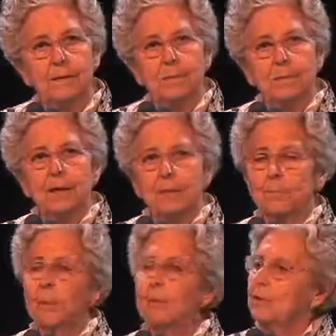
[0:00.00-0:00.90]
being
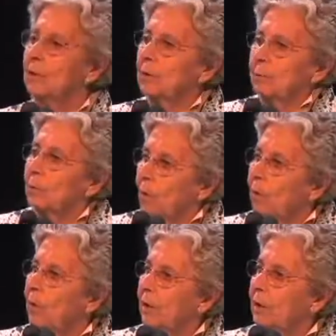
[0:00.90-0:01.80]
you're
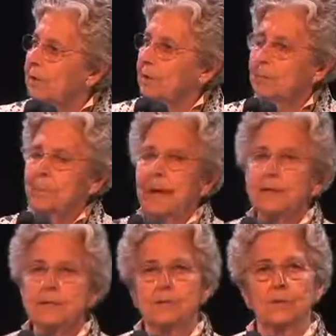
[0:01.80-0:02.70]
born to the parents
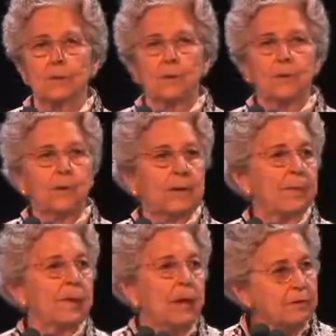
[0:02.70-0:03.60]
that you're born in the
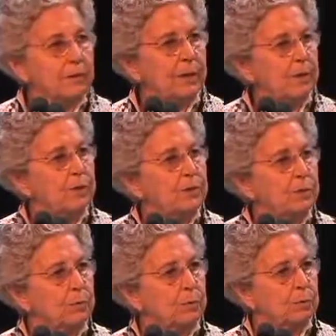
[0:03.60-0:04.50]
country in which you
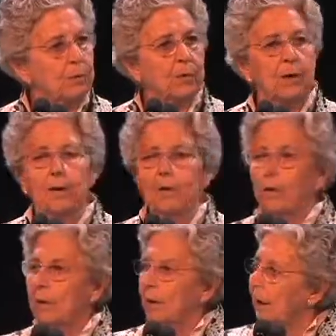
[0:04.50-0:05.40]
were born
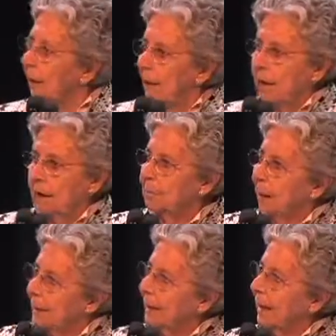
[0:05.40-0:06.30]
or in my
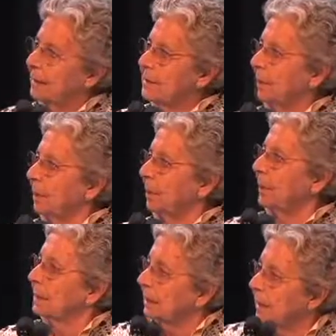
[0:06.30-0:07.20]
case the
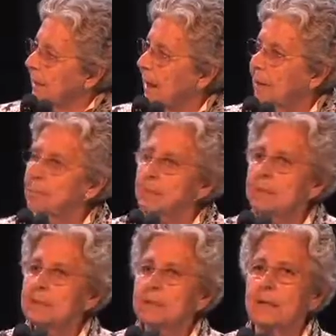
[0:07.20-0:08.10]
ability to come to this
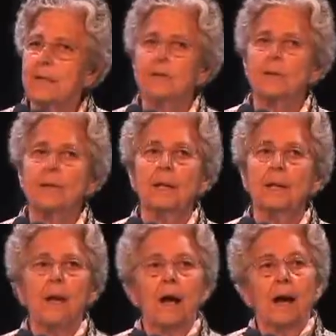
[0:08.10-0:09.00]
country
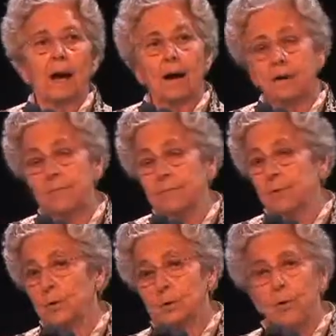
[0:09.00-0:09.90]
uh, you're
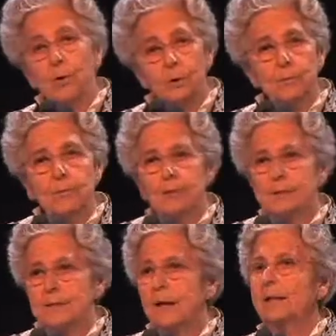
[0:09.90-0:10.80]
born with the
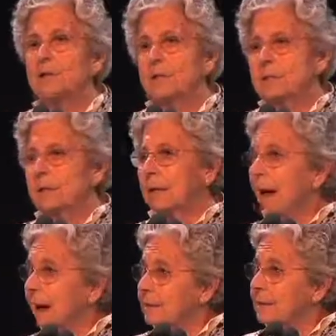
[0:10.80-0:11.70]
intelligence that god
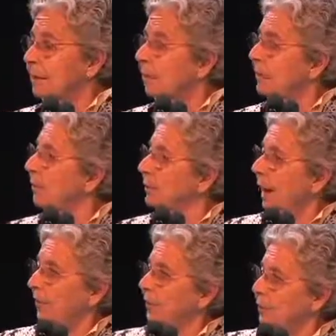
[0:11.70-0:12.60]
has given you not
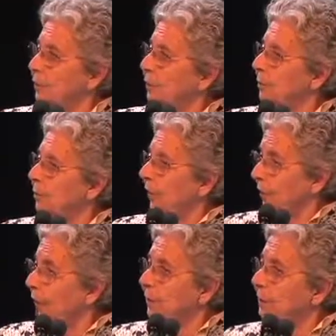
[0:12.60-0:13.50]
that you
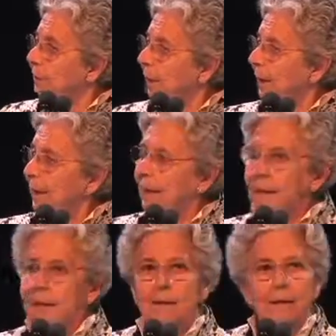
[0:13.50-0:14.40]
earned by
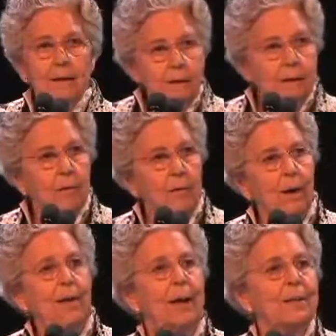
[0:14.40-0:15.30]
any way. I
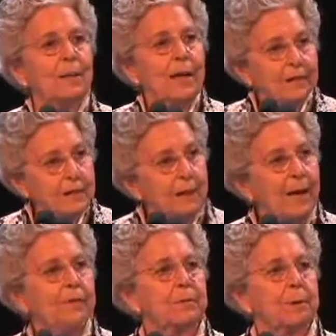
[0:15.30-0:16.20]
mean, yes, you have to
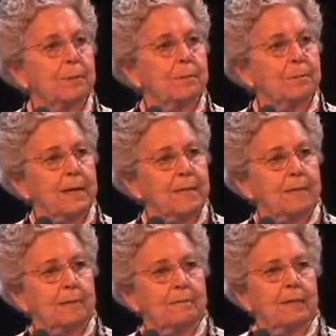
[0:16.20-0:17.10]
make the best
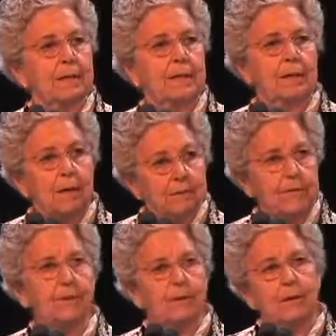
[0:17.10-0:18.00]
of it uh, of your
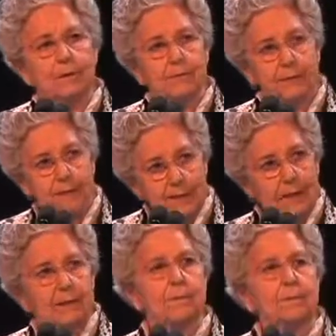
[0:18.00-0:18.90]
of your
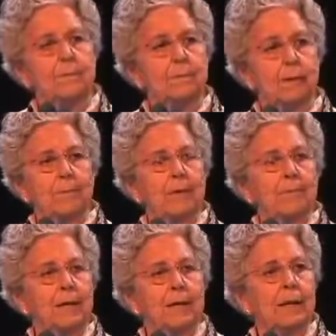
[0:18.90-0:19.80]
gifts, um, but